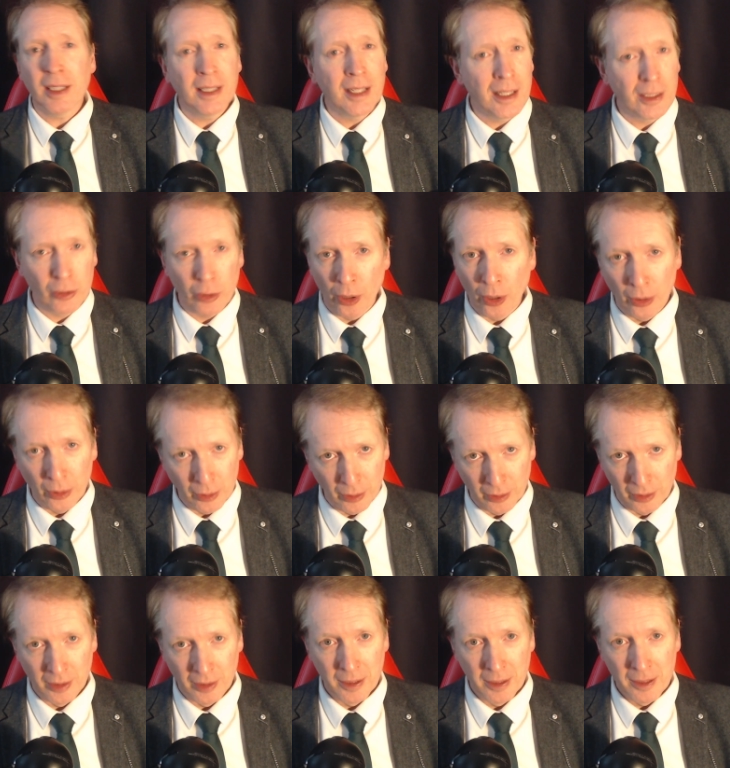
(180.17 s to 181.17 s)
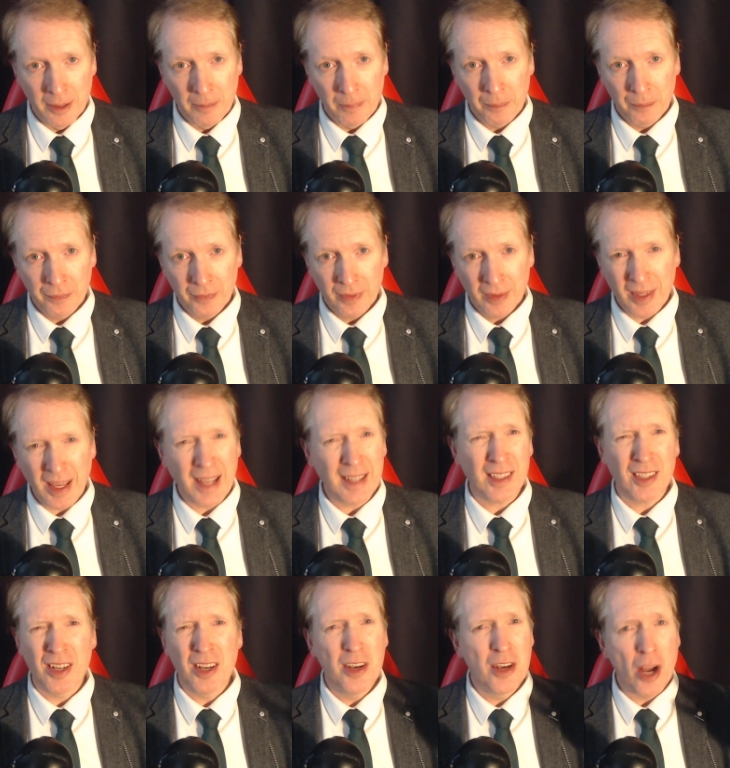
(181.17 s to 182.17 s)
at all.
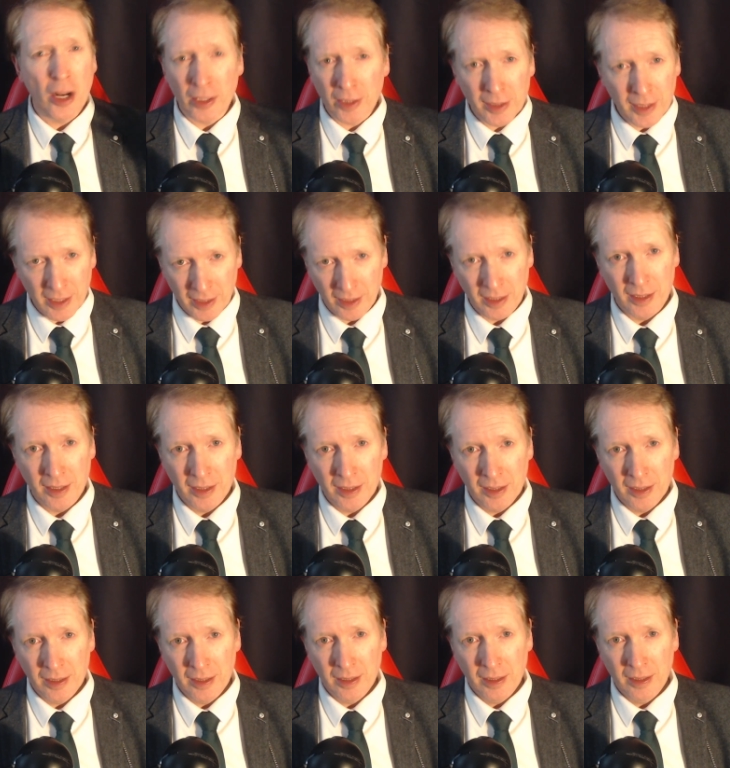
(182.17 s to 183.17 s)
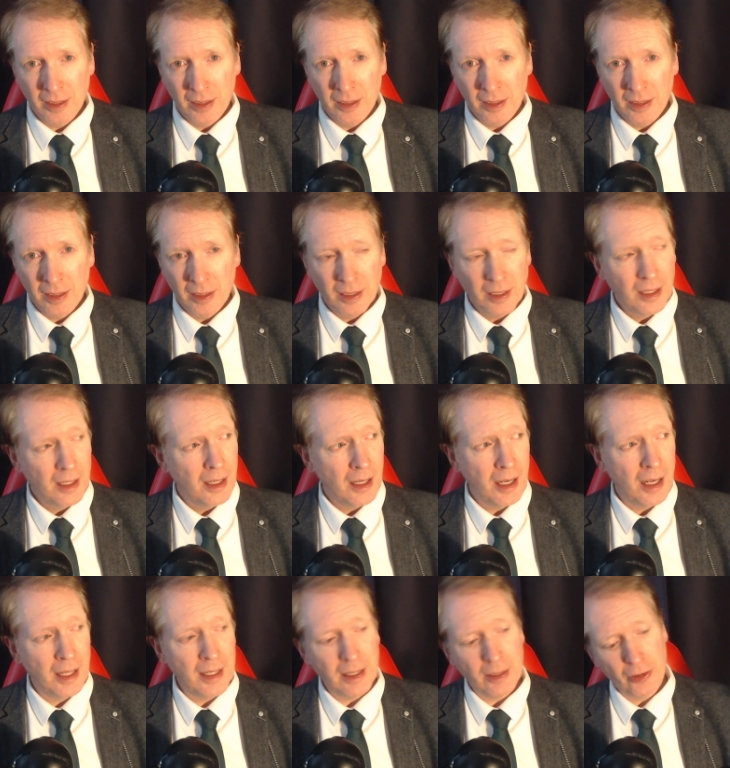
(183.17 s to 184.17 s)
That's nothing.
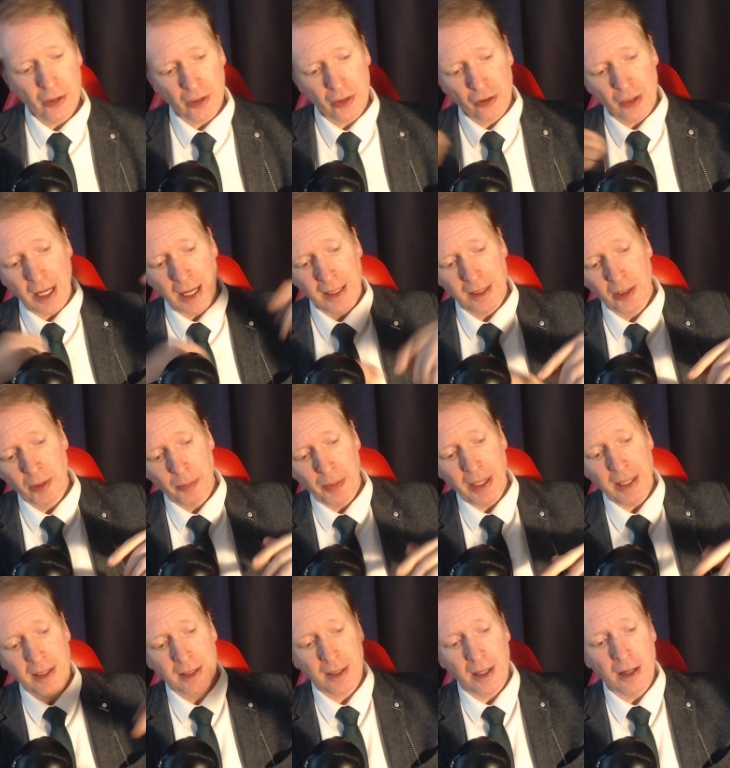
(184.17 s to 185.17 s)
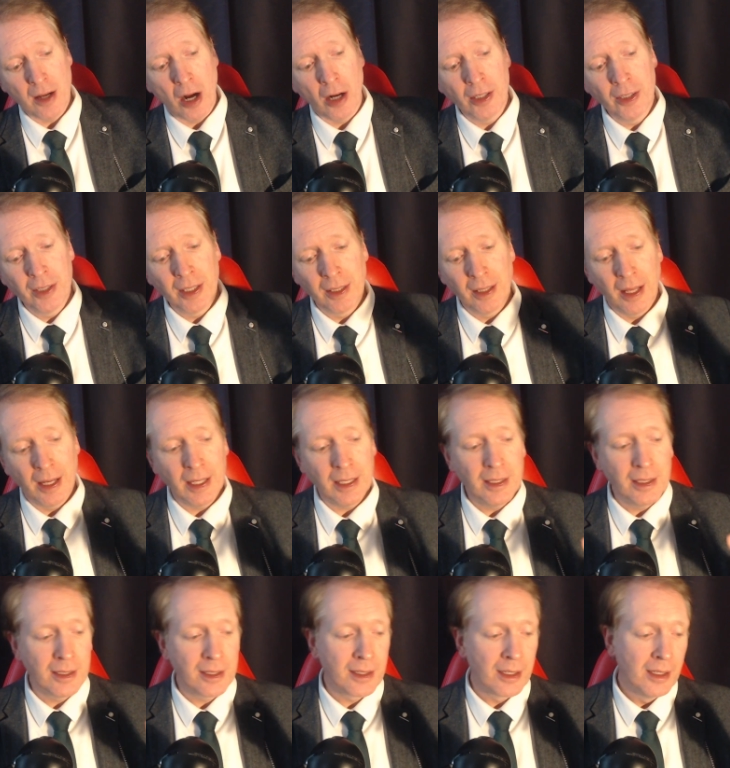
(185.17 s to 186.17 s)
And I just tried to paste in 100
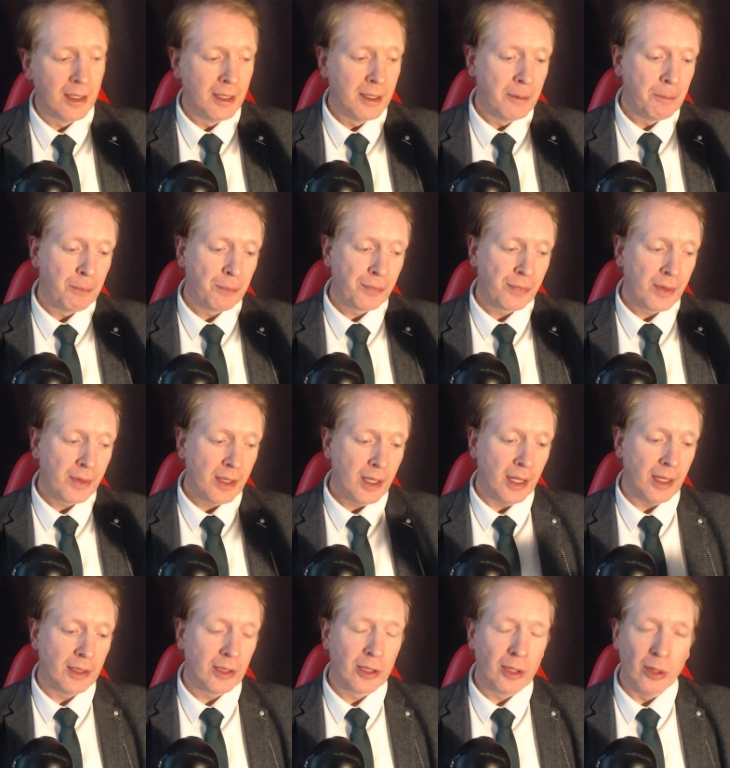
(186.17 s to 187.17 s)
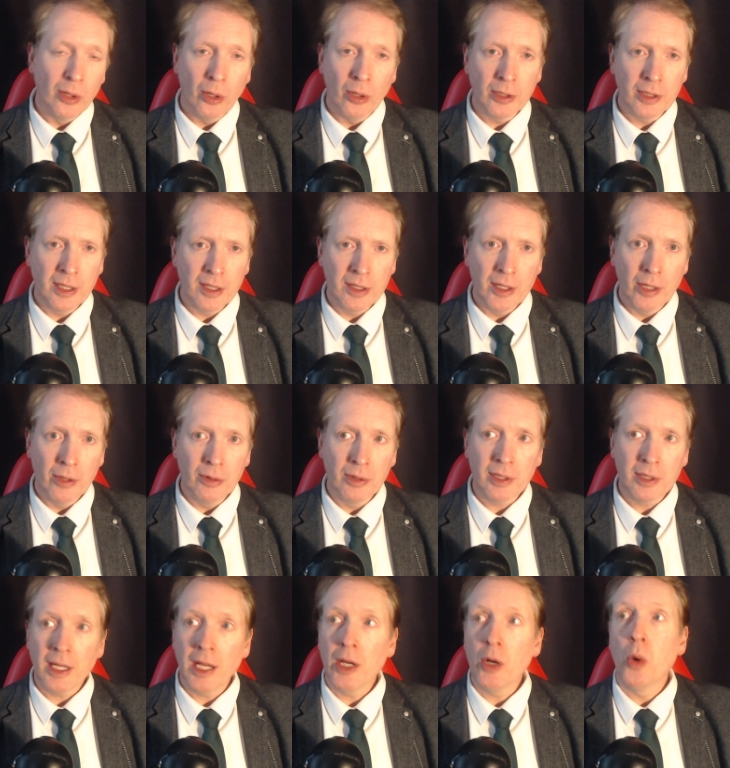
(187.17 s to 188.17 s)
lines and Claude is now
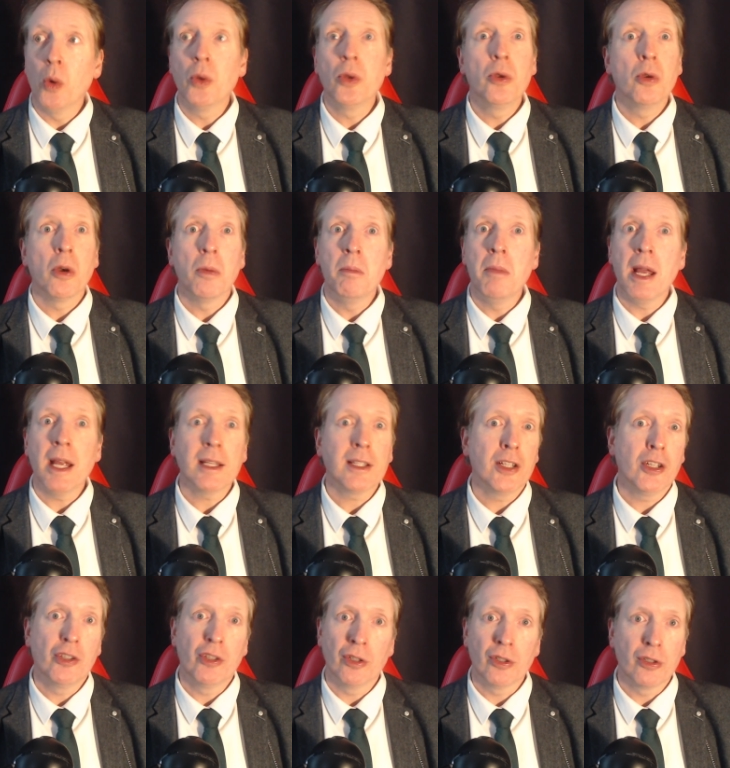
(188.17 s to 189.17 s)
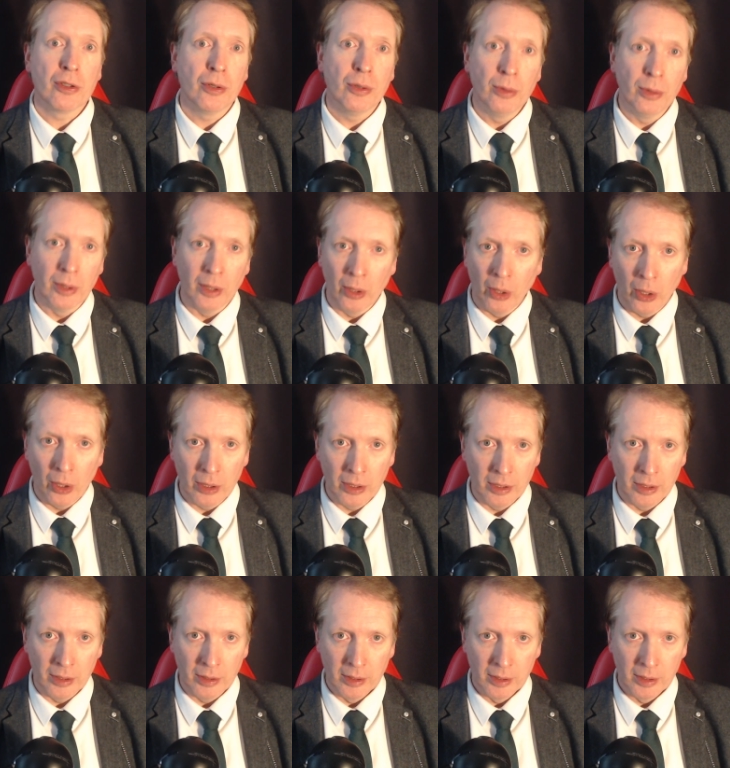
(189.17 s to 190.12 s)
saying, oh, your message is too long.